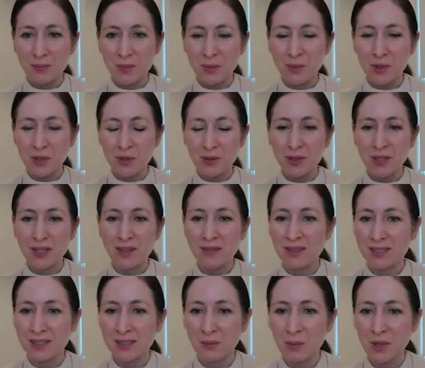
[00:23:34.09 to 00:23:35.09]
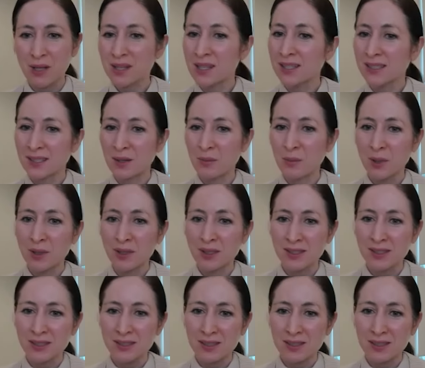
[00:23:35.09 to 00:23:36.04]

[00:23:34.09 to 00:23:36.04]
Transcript: Maybe you could give us some other examples.